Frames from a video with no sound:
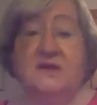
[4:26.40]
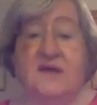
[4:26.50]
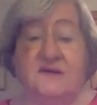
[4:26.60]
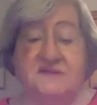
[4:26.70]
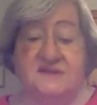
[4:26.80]

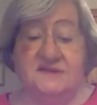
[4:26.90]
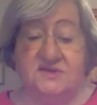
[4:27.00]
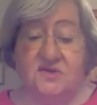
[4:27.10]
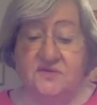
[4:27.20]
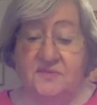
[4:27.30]

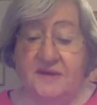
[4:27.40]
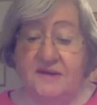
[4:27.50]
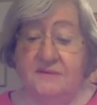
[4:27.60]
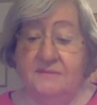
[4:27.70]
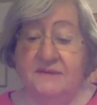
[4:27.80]
cousins of
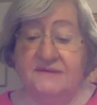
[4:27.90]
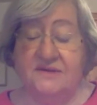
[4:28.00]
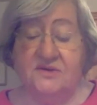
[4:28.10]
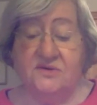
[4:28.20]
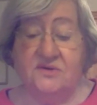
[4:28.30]
my
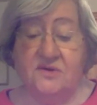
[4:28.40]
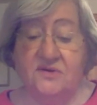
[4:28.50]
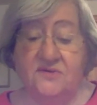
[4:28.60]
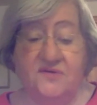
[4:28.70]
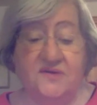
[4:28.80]
maternal
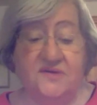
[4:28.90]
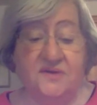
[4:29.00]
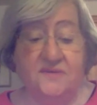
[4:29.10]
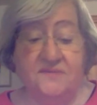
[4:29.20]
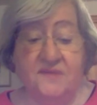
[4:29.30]
grandfather,